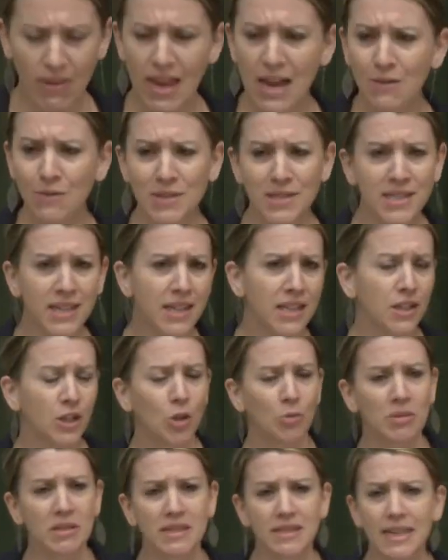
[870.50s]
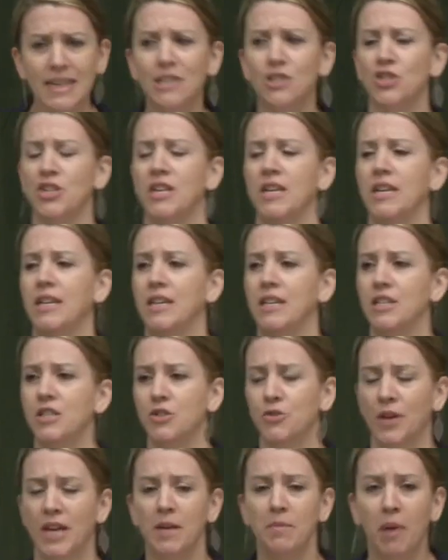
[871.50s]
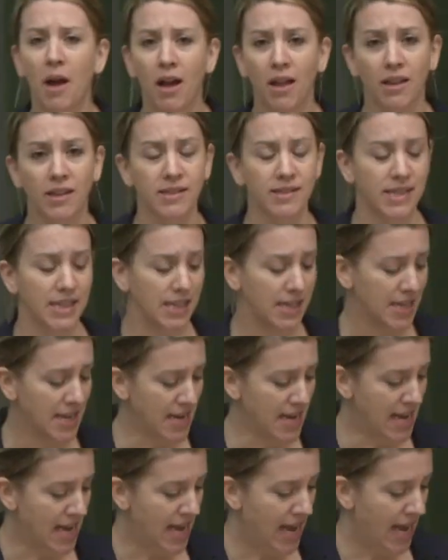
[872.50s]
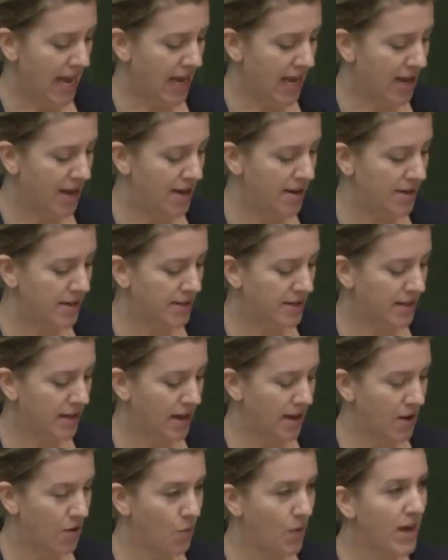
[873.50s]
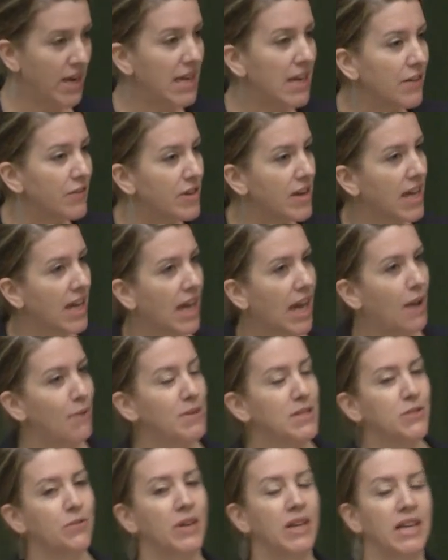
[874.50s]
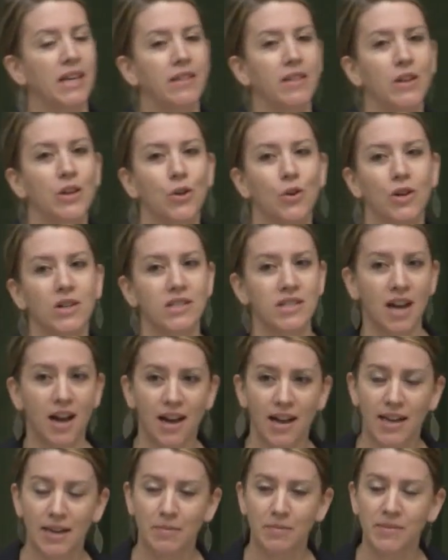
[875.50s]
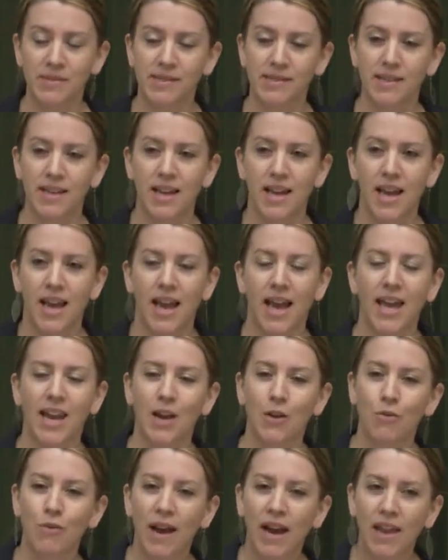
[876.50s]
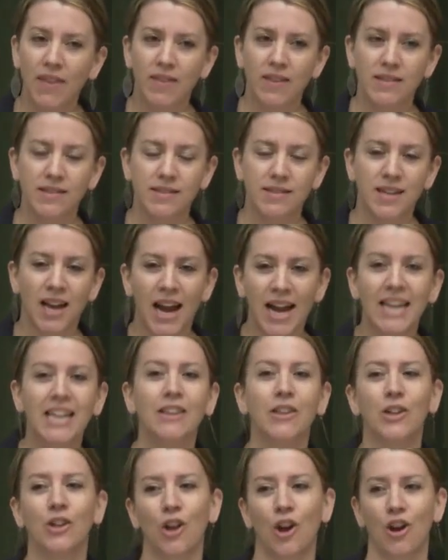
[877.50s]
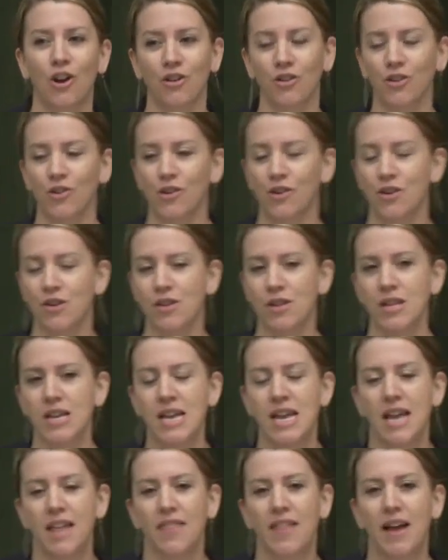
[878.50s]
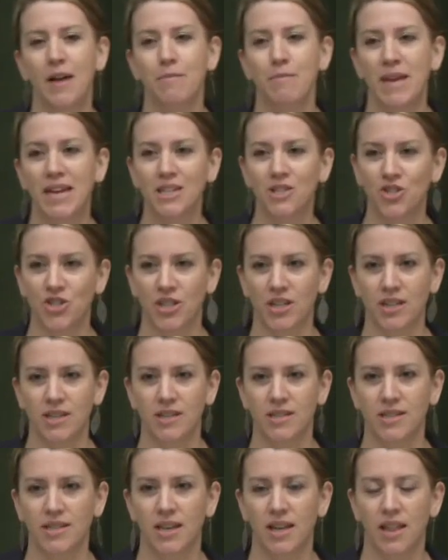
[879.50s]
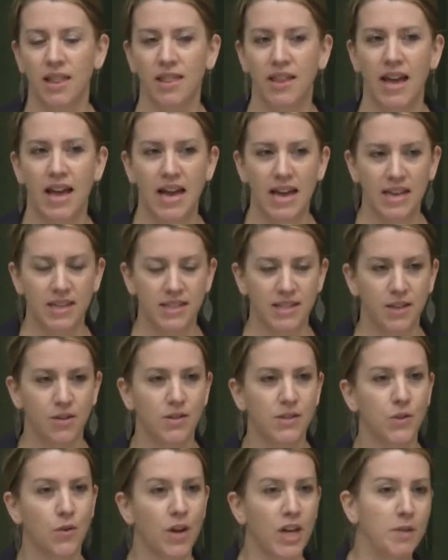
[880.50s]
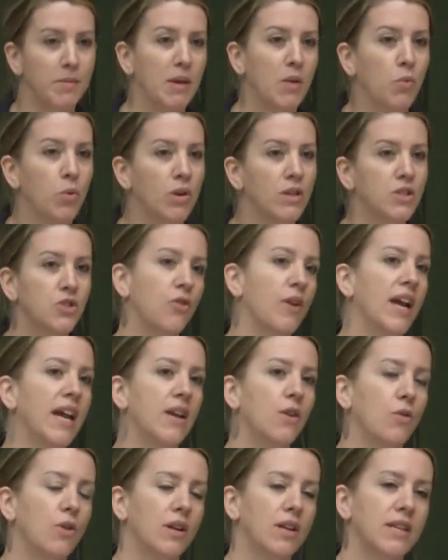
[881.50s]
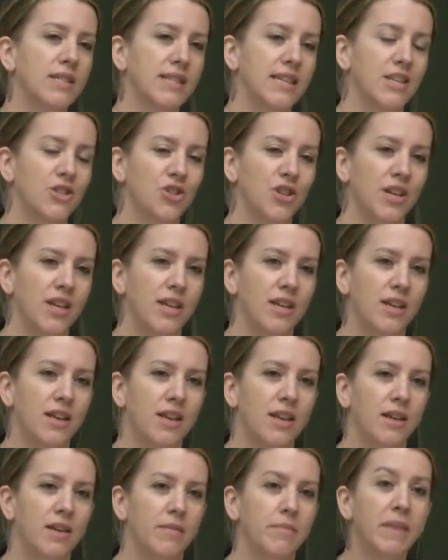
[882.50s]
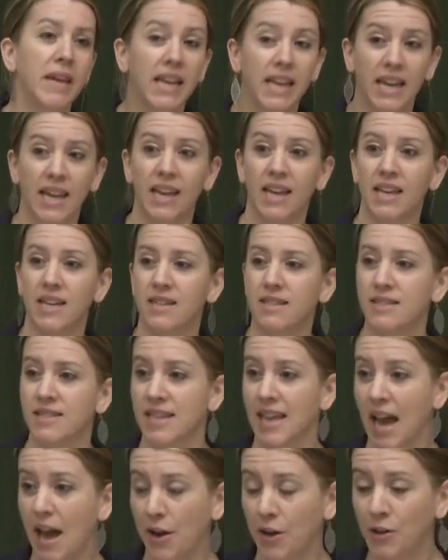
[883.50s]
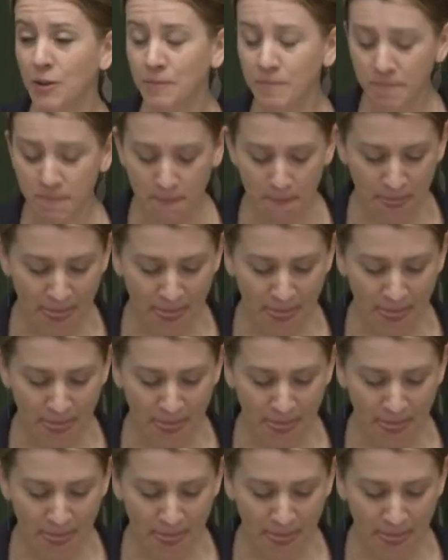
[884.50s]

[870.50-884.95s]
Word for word: I was studying globalization and trade policy. And uh, one evening, I was reading the New York Times, and I read this tiny little article that mentioned that there was going to be a World Trade Organization meeting in Seattle,